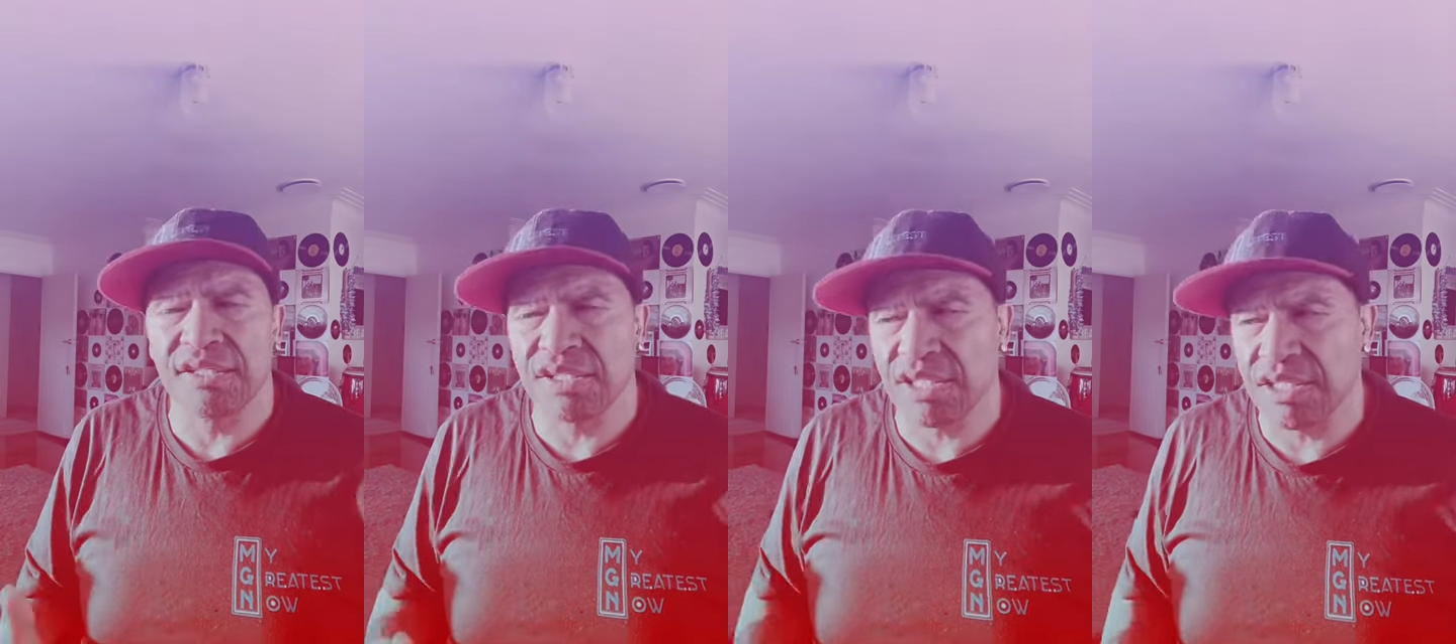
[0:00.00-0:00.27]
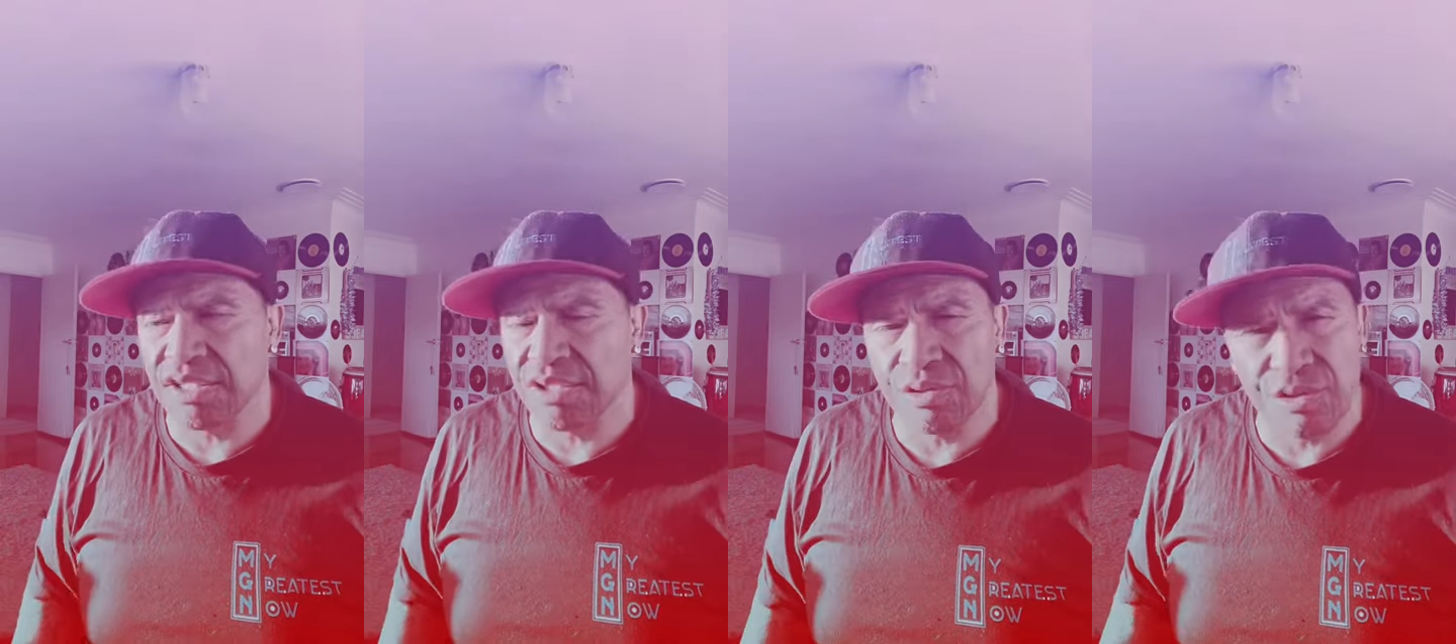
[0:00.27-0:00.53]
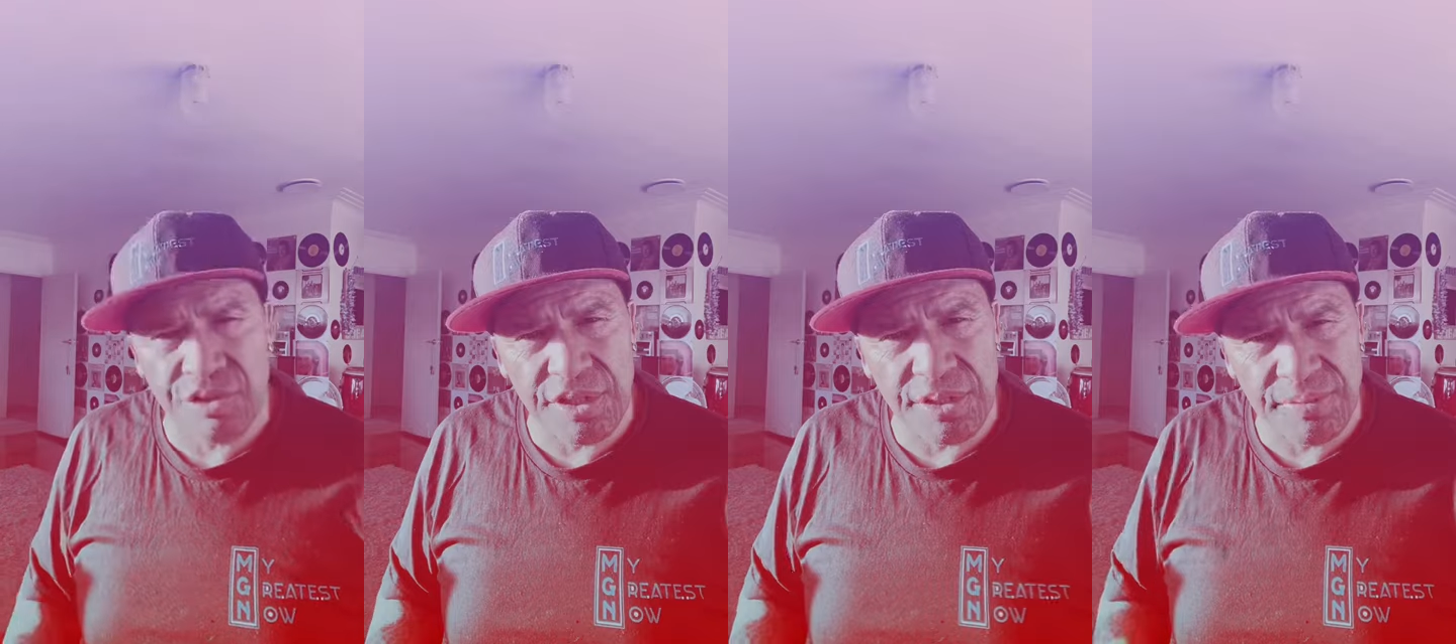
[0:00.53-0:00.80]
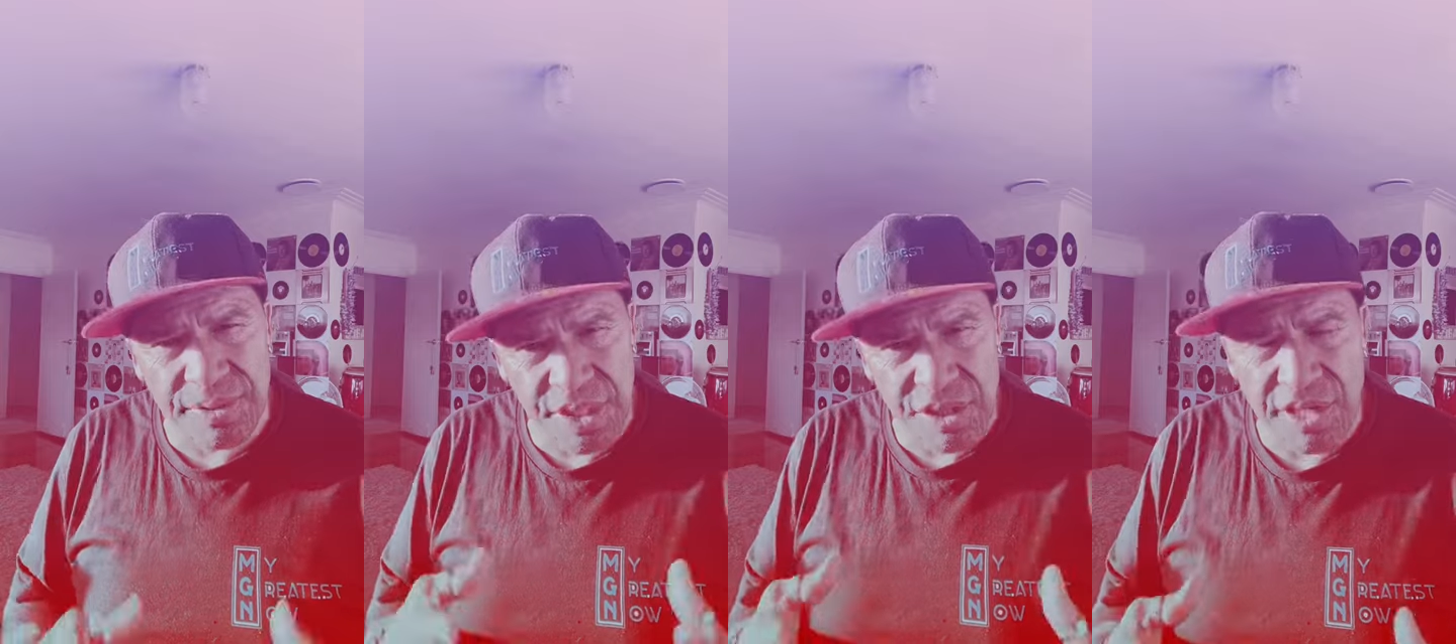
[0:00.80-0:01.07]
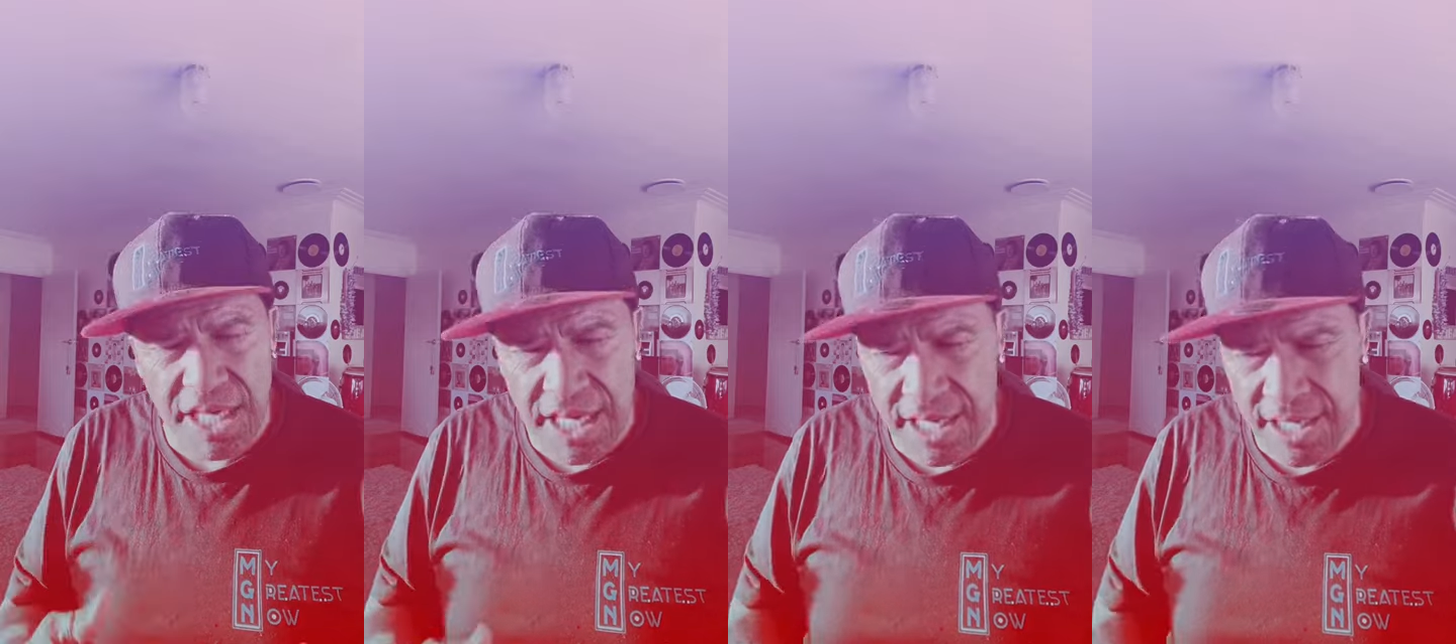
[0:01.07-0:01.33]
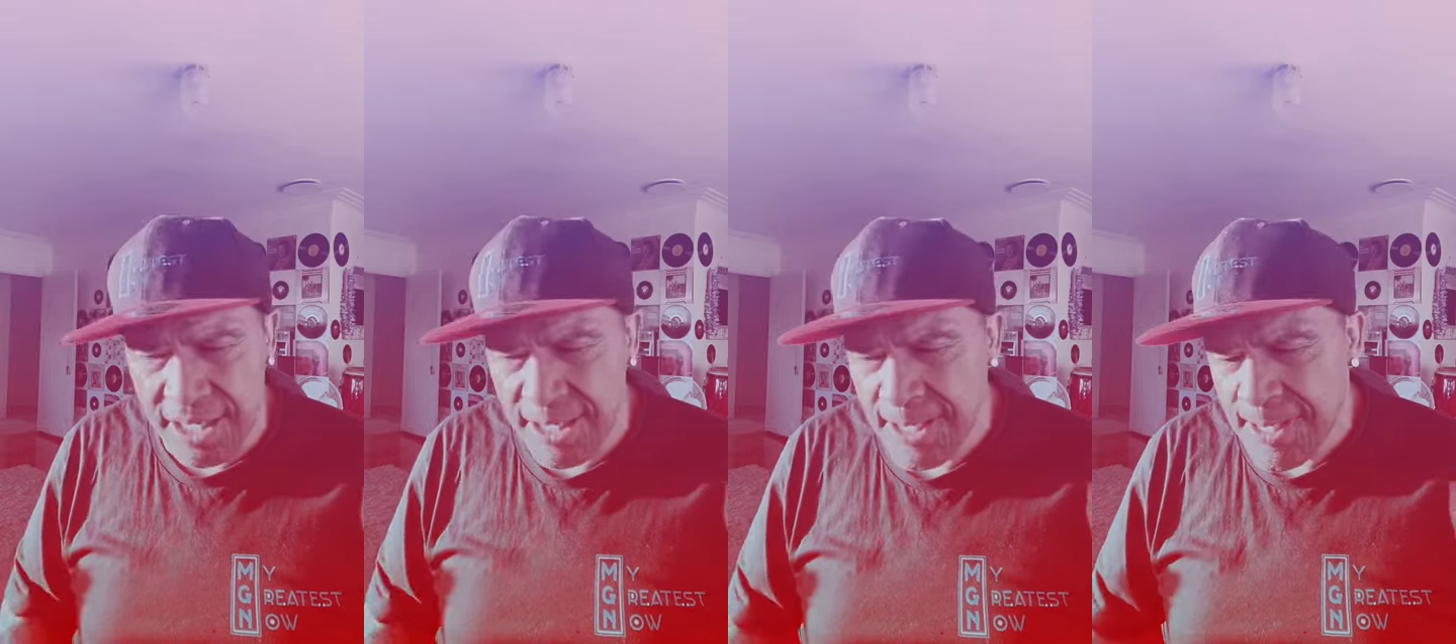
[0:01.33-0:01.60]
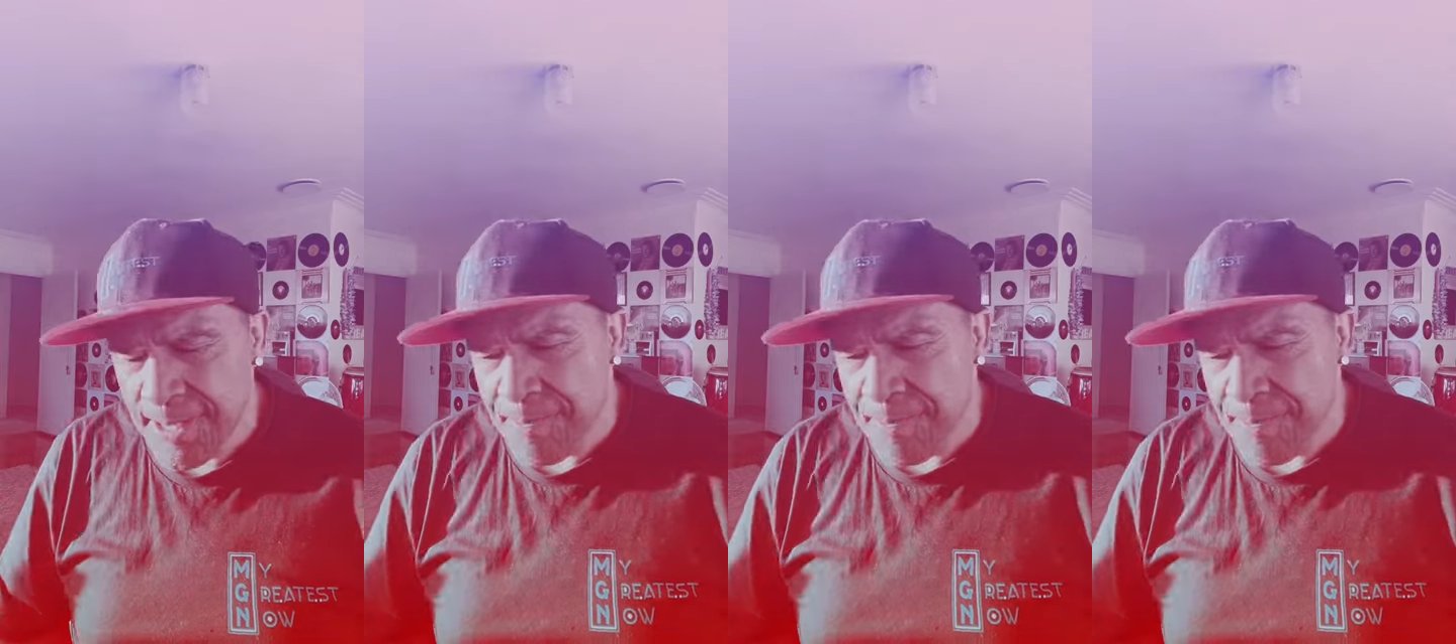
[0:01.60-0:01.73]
chase your dreams and you can